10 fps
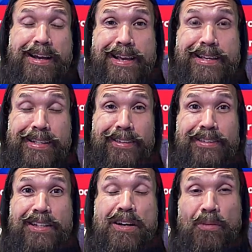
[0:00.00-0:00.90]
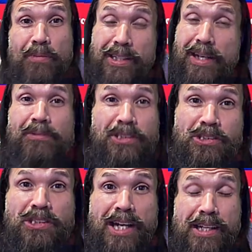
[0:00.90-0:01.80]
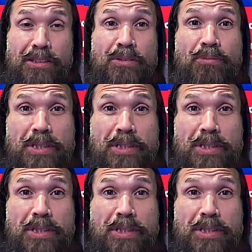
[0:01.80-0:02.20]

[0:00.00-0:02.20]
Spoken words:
and when I was a child,